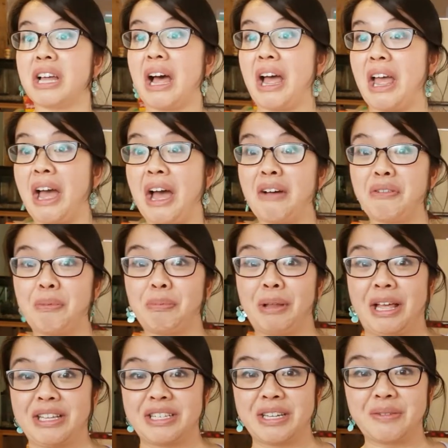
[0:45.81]
I have a
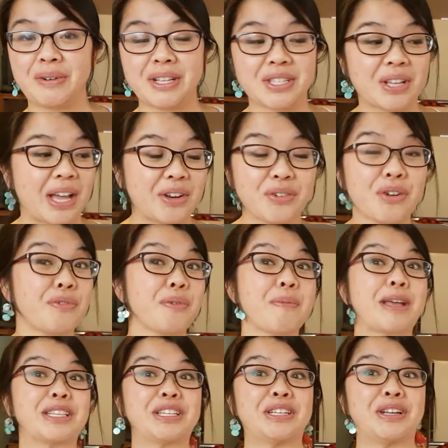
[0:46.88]
plastic one, so I don't know if it
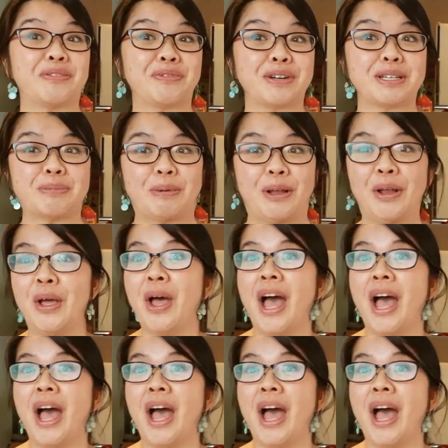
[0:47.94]
makes a difference, but